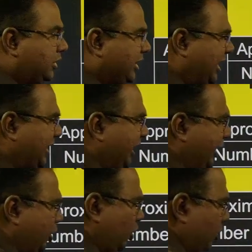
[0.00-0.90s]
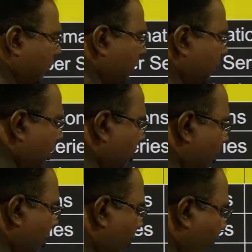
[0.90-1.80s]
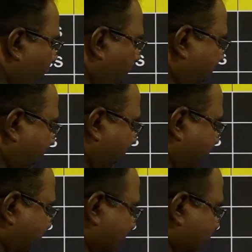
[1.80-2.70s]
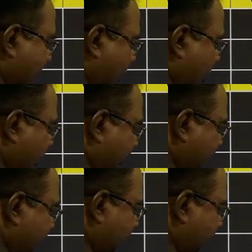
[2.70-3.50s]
30 to 40% of the questions